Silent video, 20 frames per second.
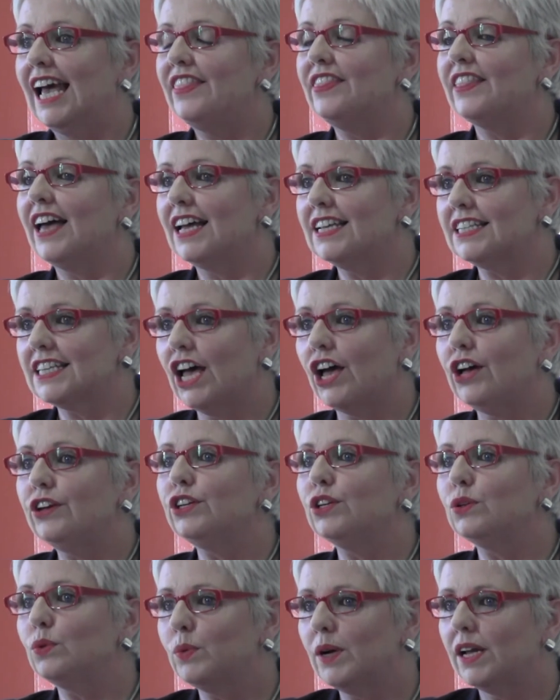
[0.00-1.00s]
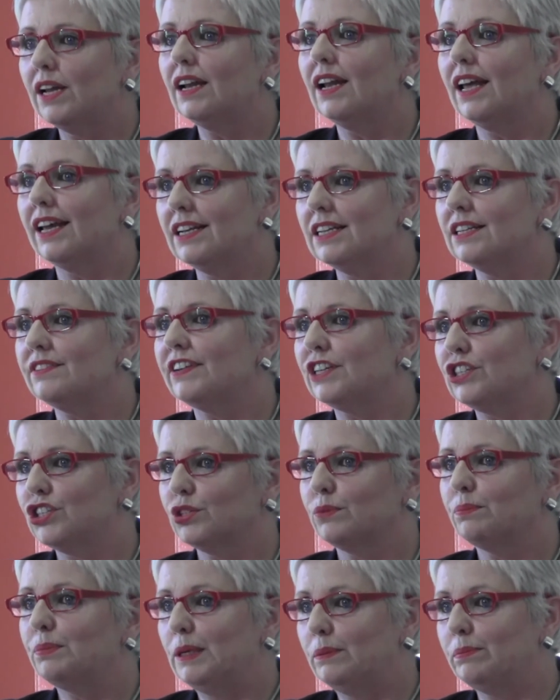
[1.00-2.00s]
And that's how you win
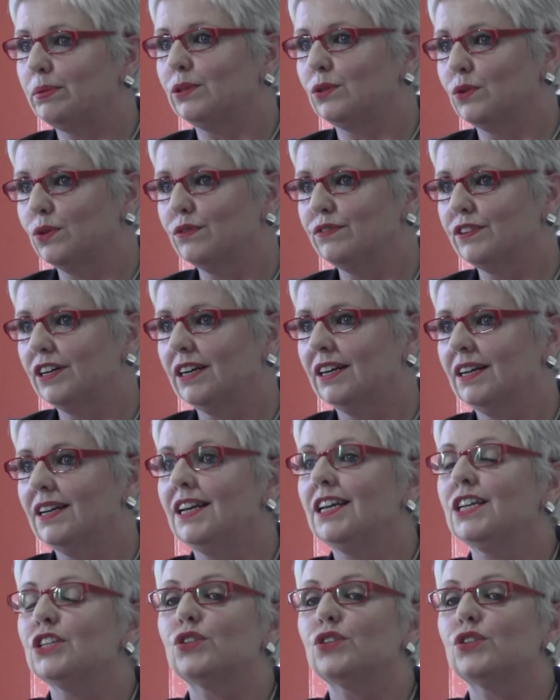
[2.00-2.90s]
individual people over.